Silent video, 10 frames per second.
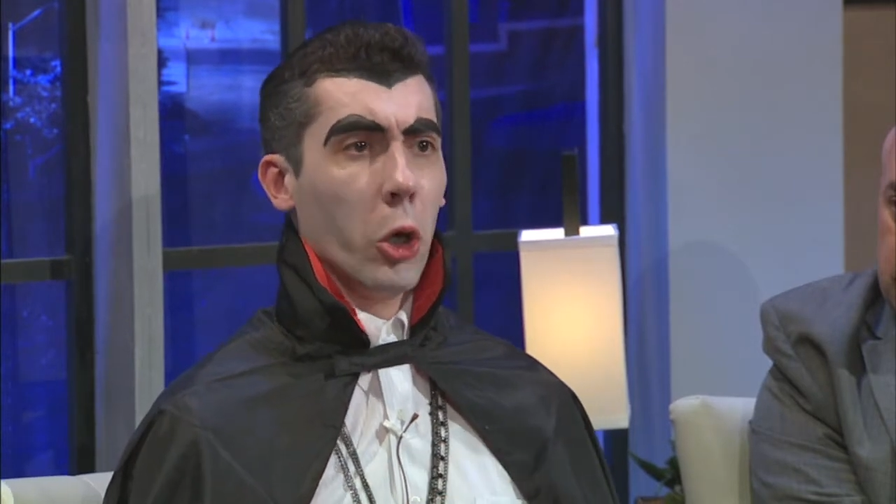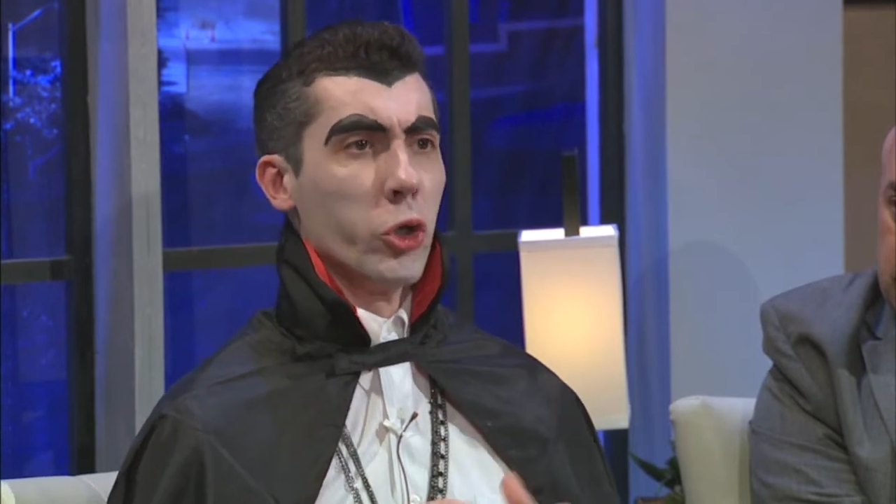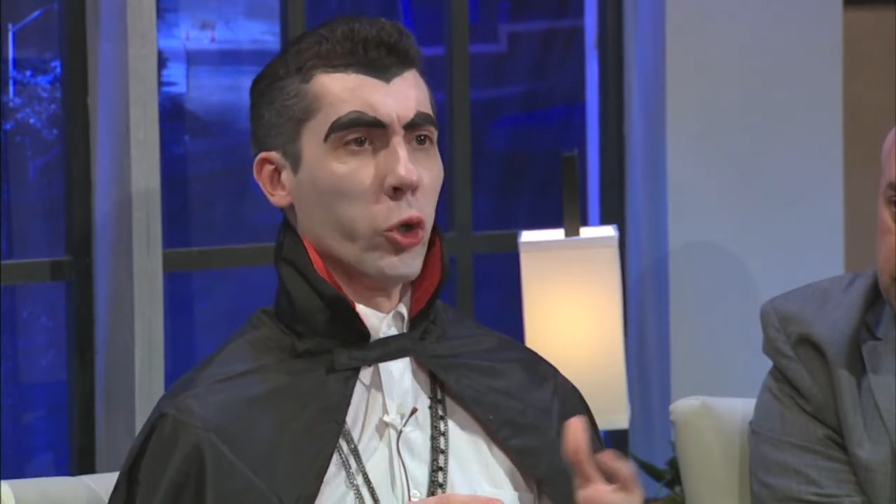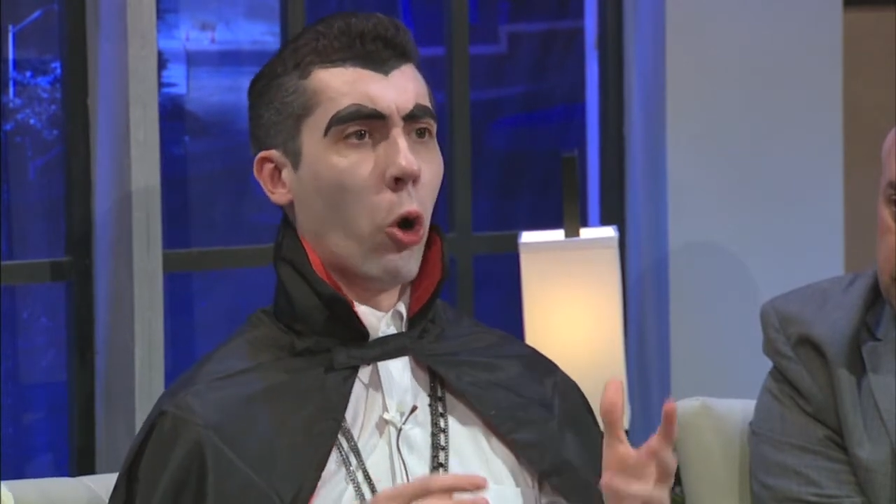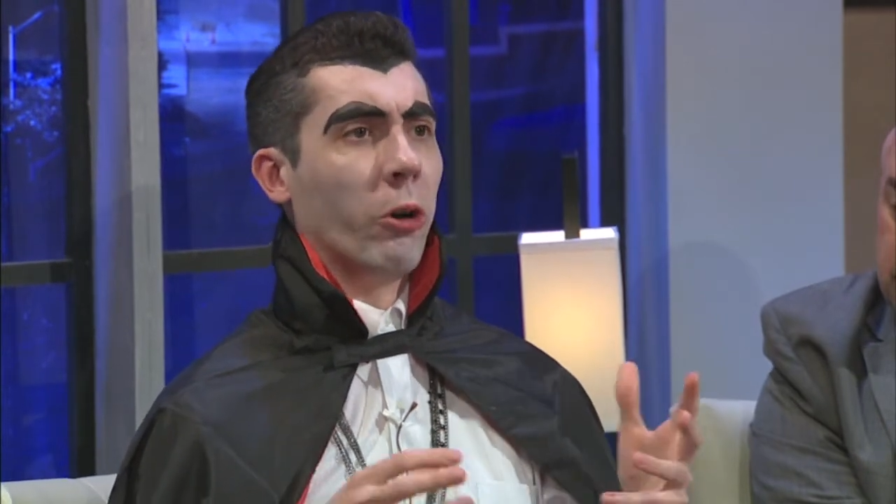
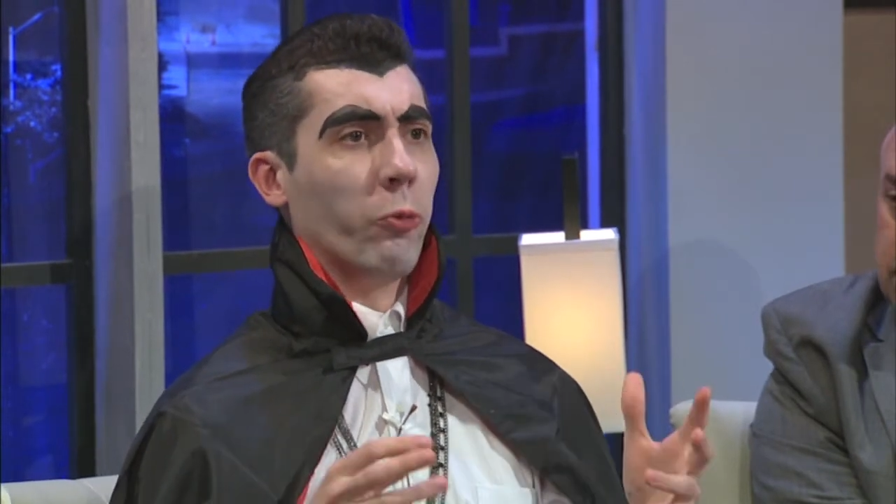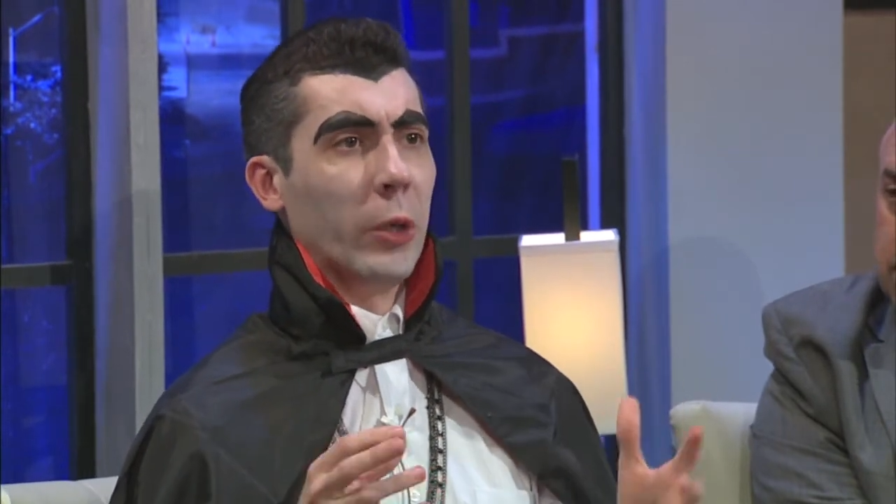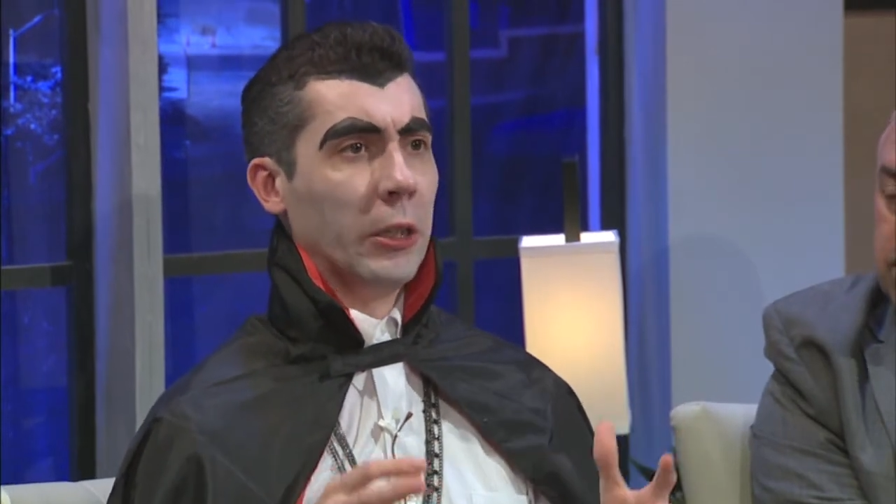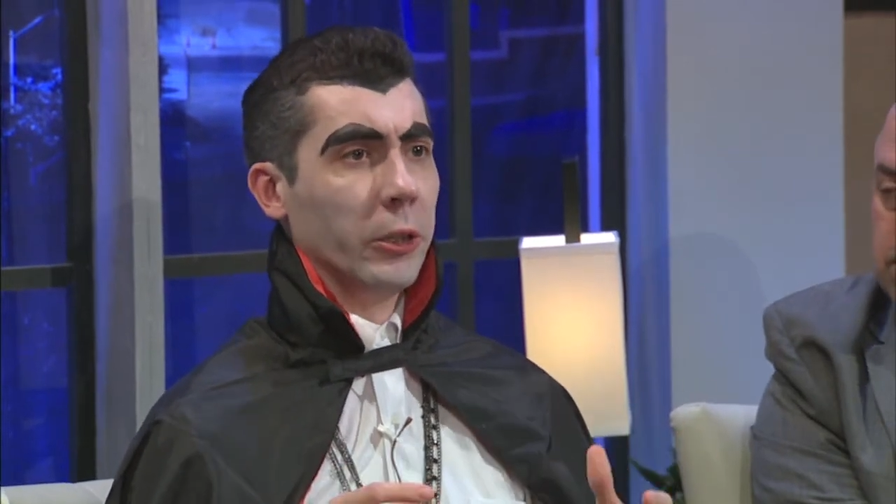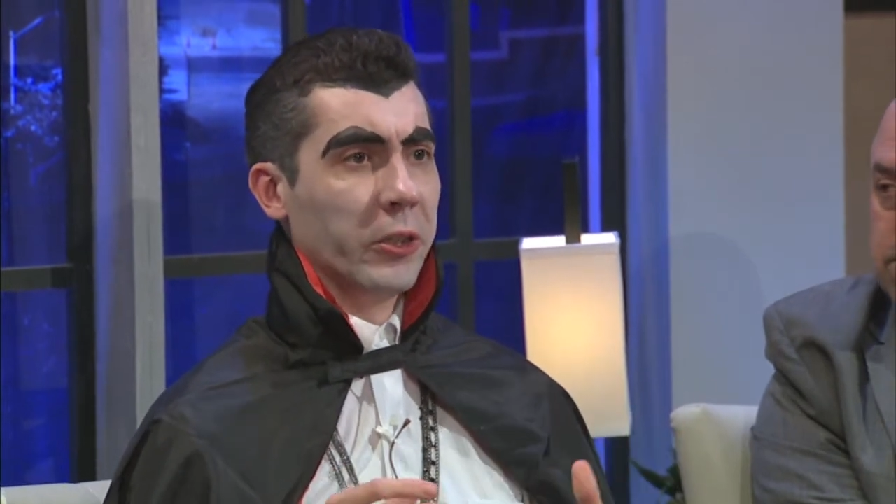sword
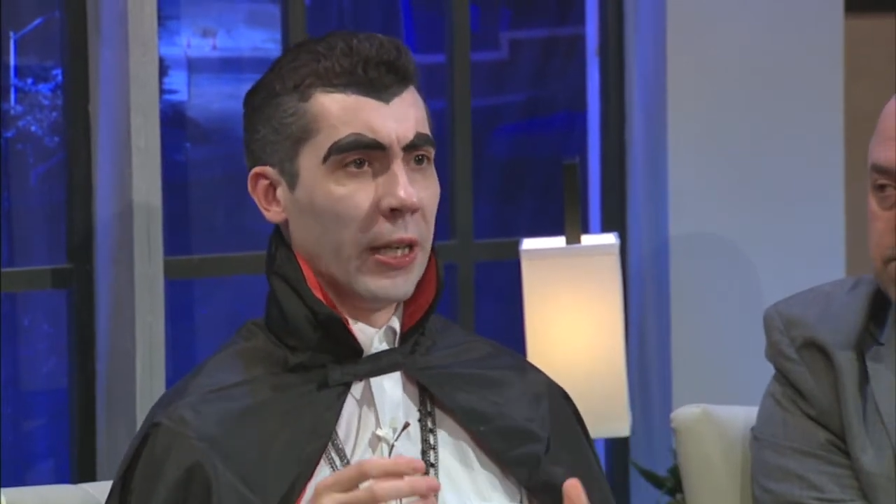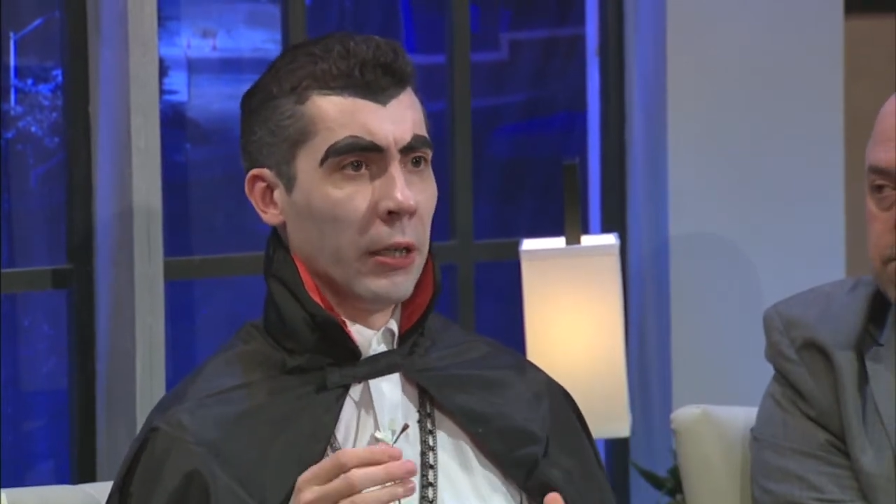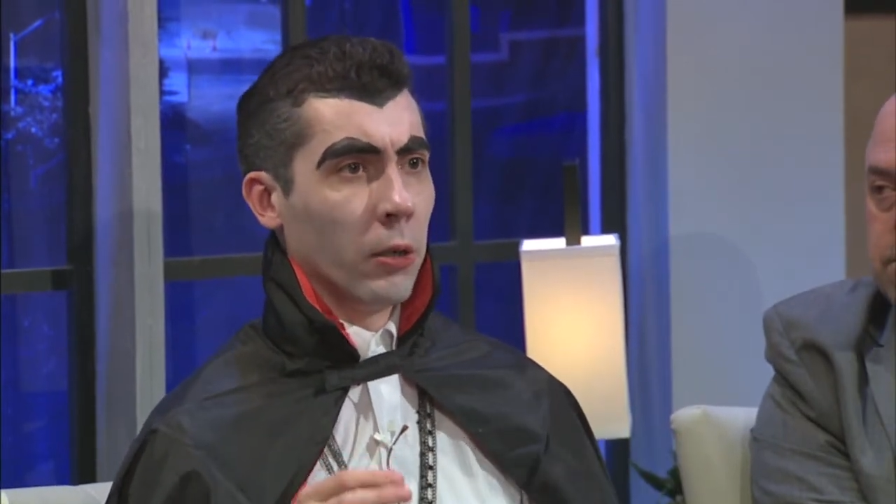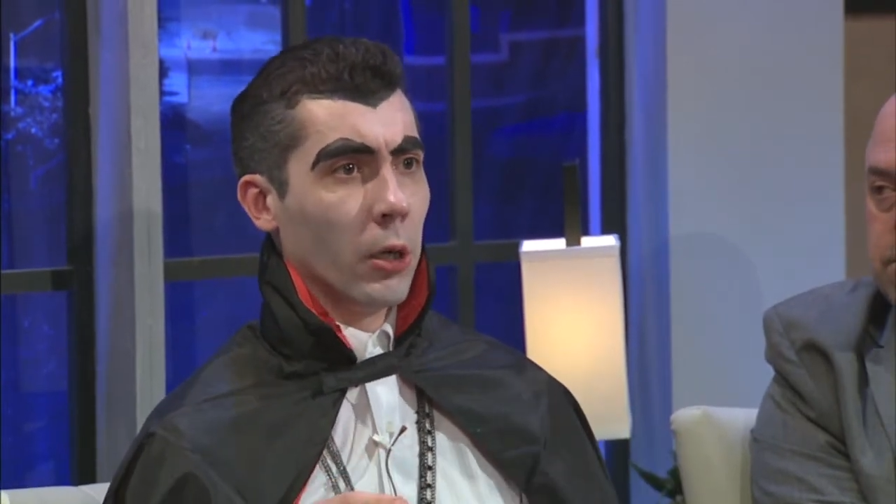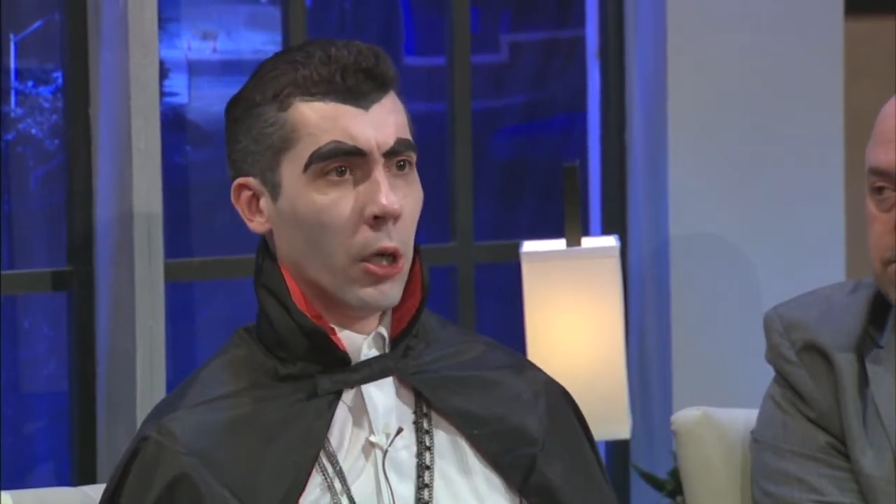
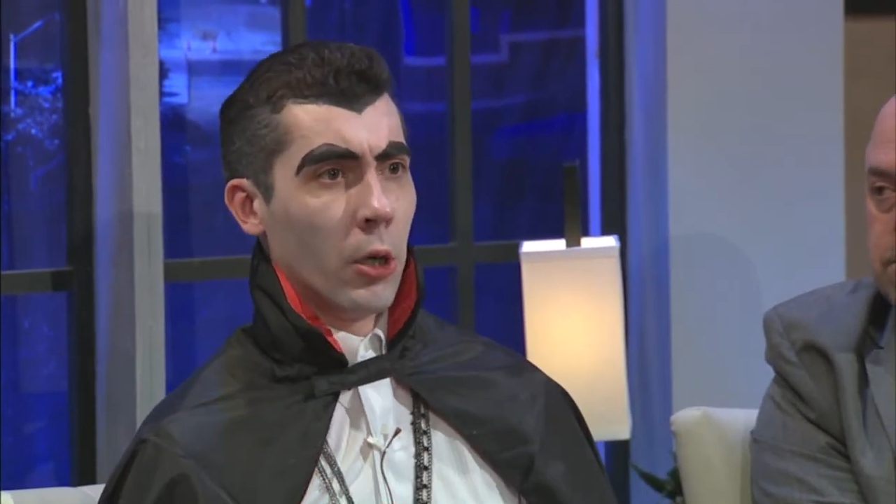wielding,